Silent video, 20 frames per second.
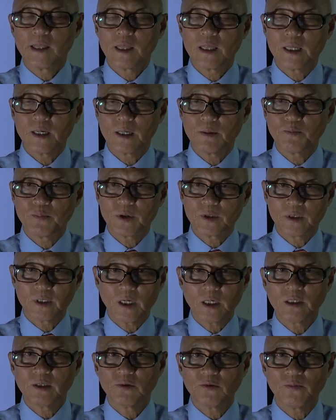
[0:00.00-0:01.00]
the
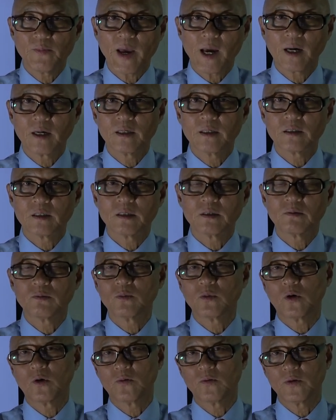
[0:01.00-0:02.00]
protective
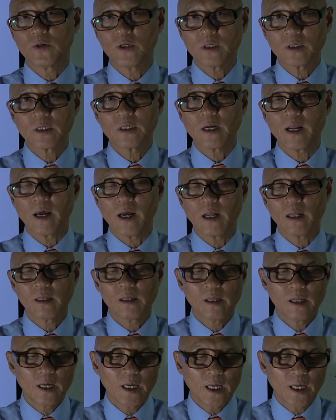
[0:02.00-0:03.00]
mechanism of ear canal,
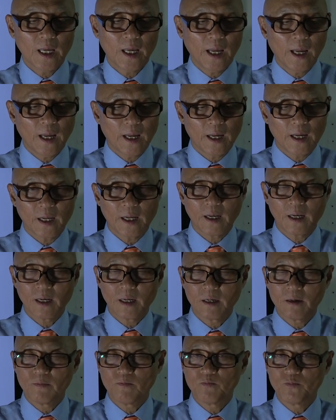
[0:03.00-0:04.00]

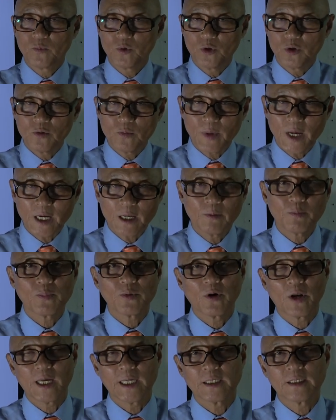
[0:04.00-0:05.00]
and you
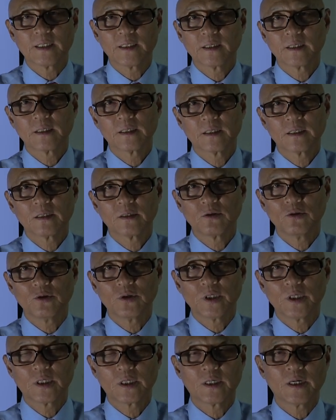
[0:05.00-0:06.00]
manipulate your
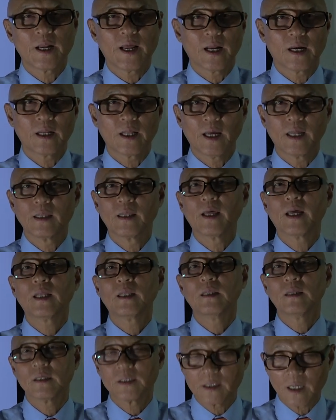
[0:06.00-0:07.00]
ear canal, and
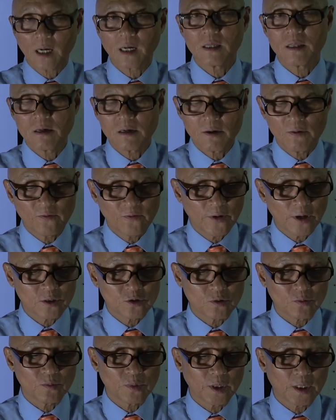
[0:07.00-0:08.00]
then the secondary
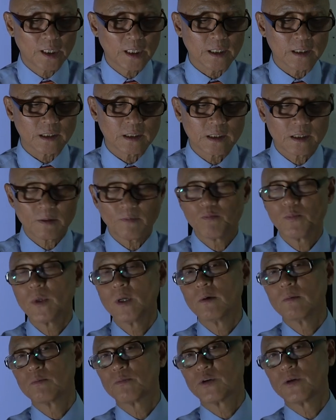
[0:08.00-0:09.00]
infection begins.
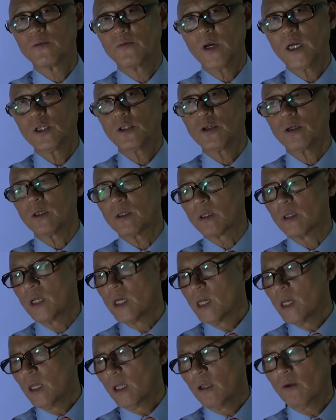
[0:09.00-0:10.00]
Prevention,
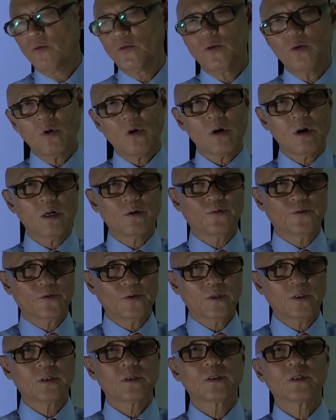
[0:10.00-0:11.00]
if you're a
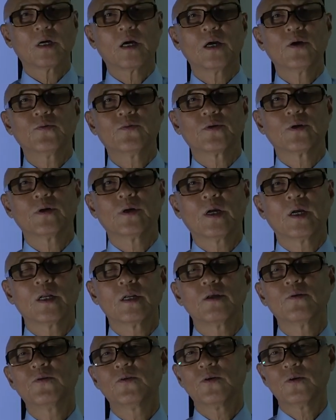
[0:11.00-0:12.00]
frequent diver
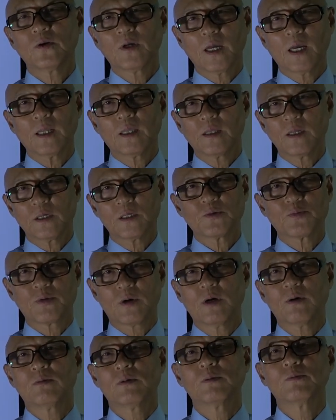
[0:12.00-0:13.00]
and if you get this
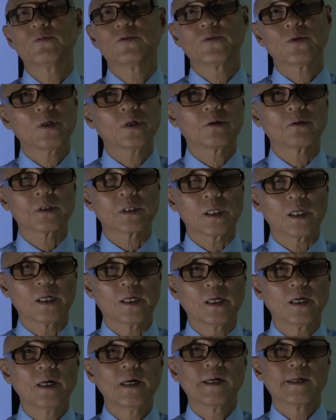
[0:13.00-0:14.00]
problem
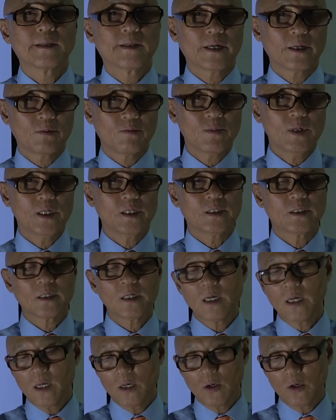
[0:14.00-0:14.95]
frequently, that means